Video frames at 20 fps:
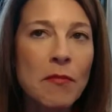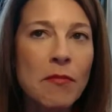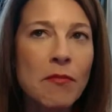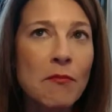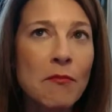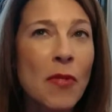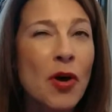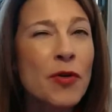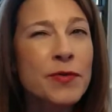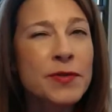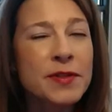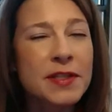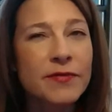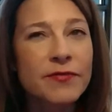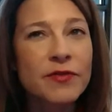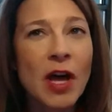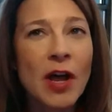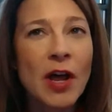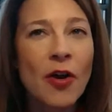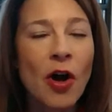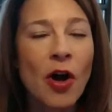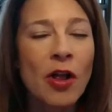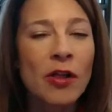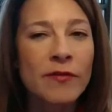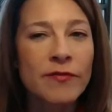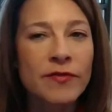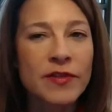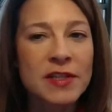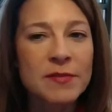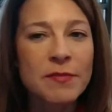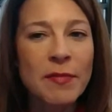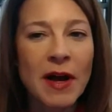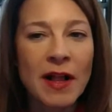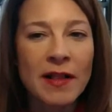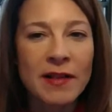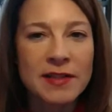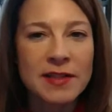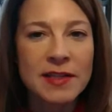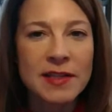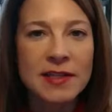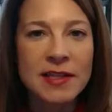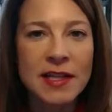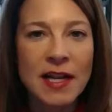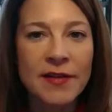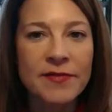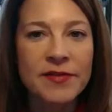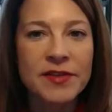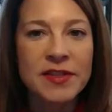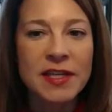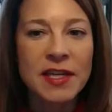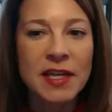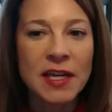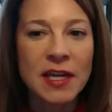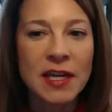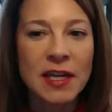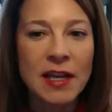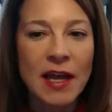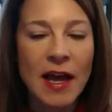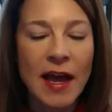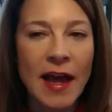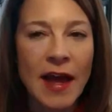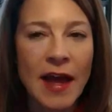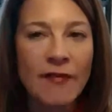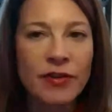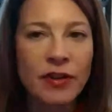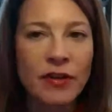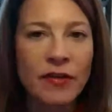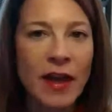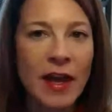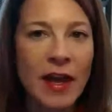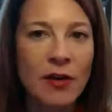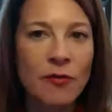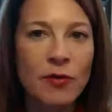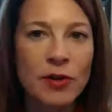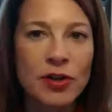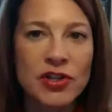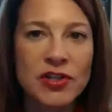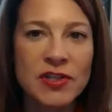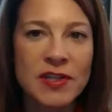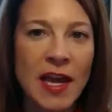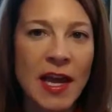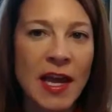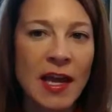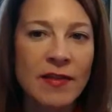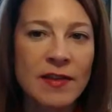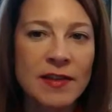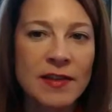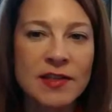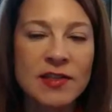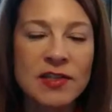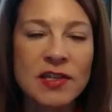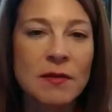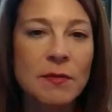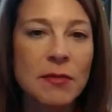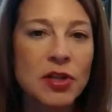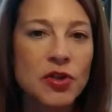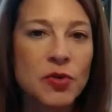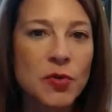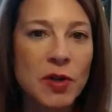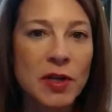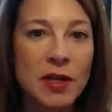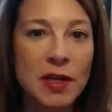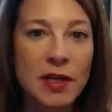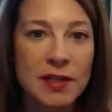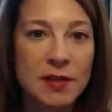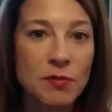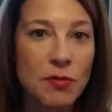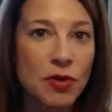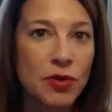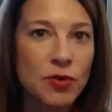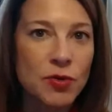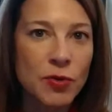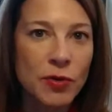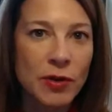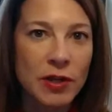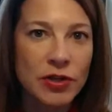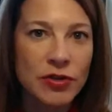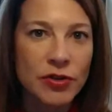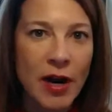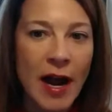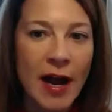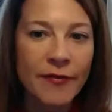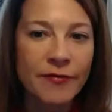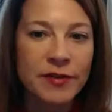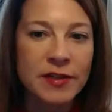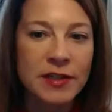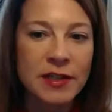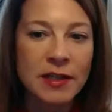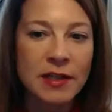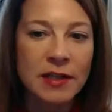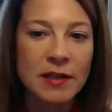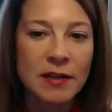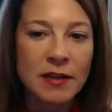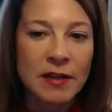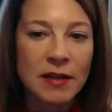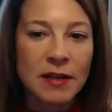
most, if not all, of these policies that I've seen have the language saying this is going to be treated as mutually drafted.